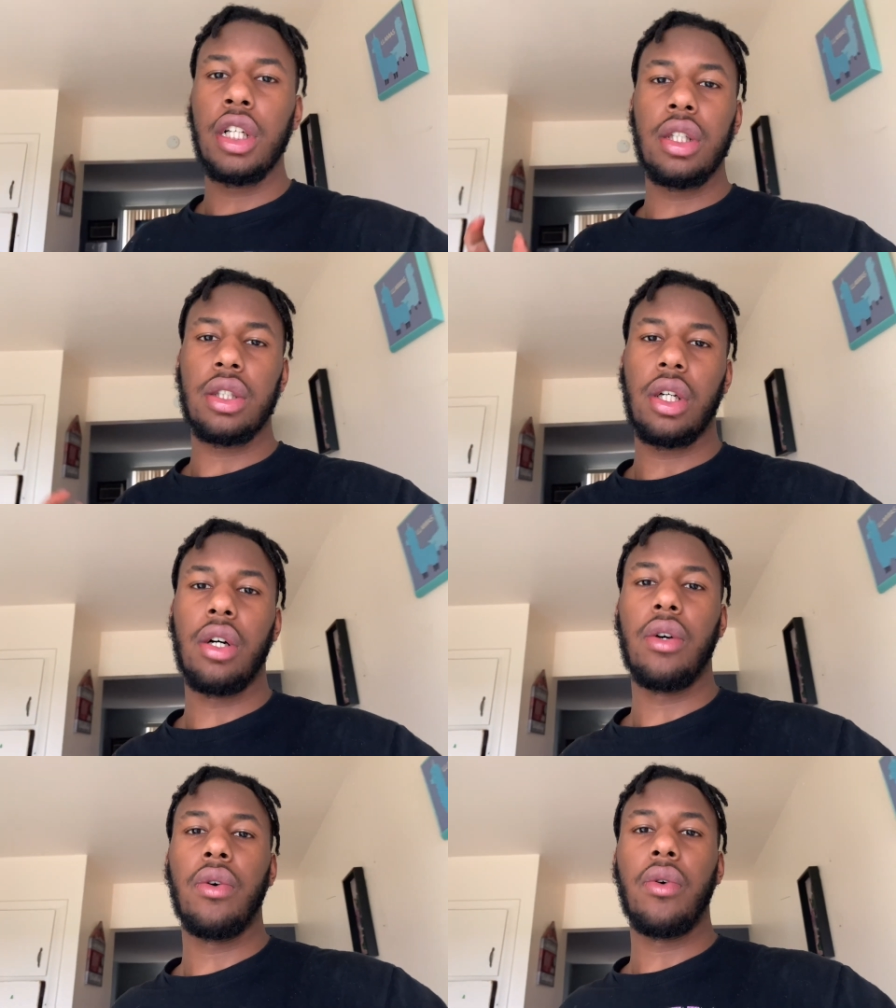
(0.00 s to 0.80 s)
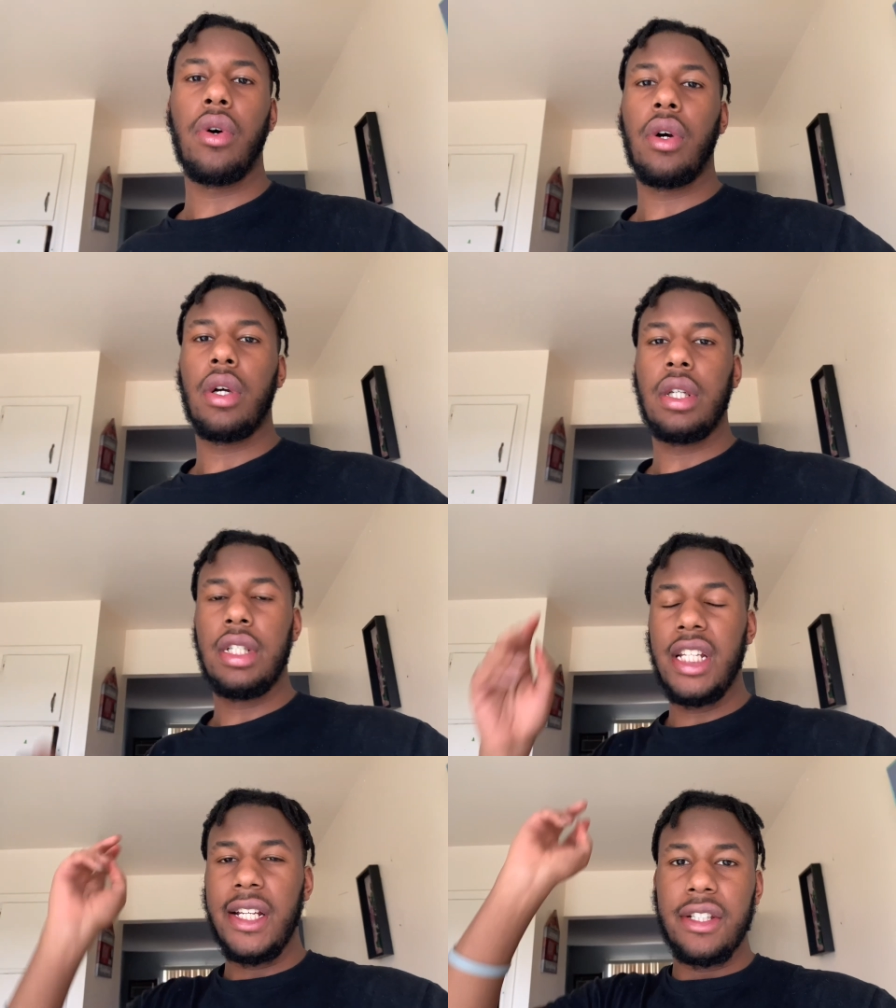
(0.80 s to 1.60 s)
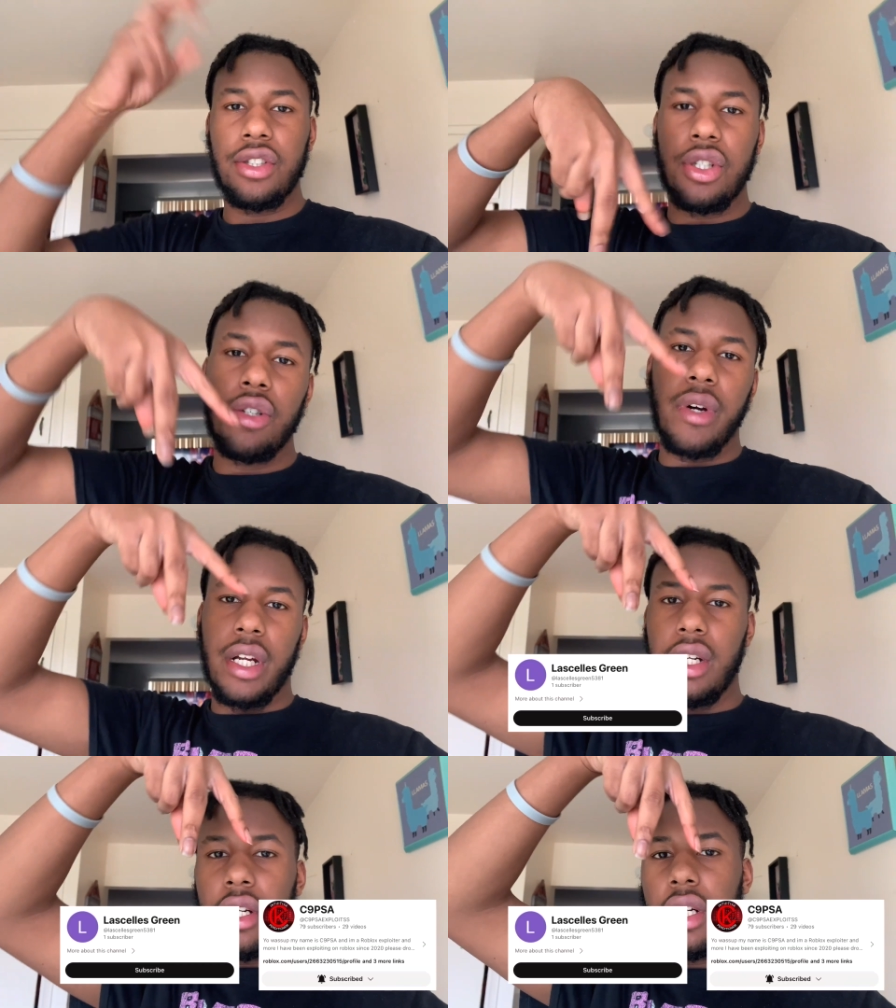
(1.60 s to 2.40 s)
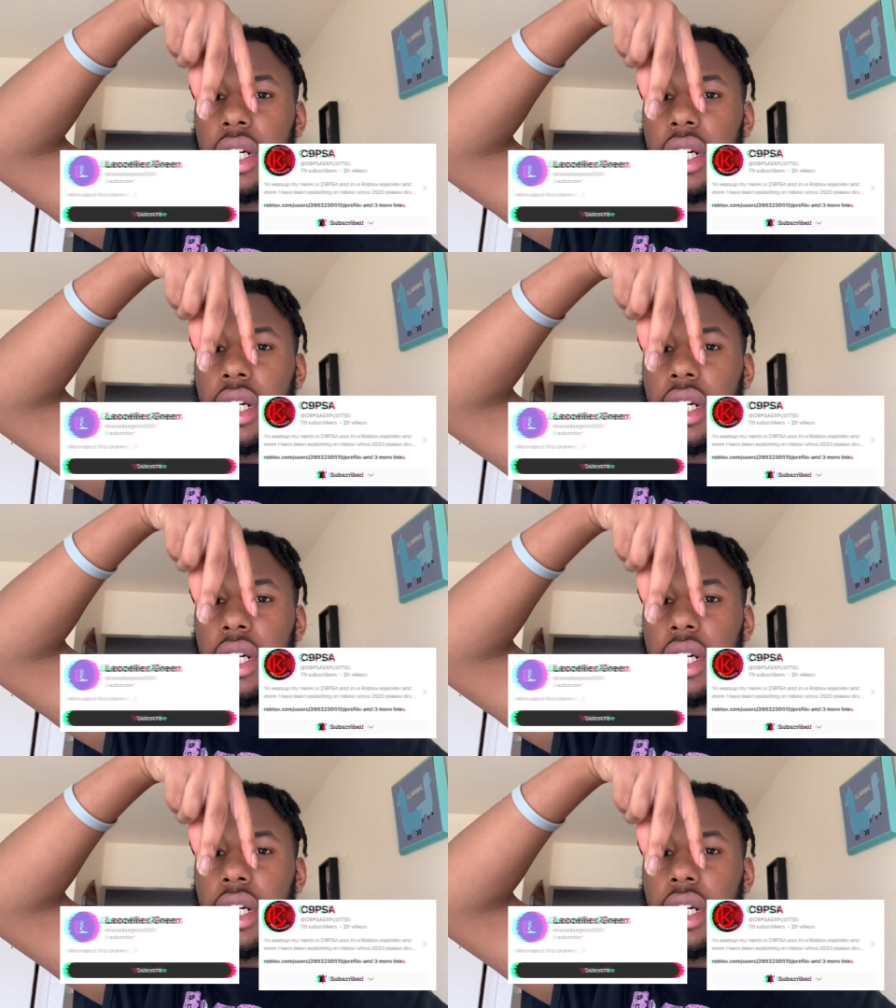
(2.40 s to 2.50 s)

So these two right here,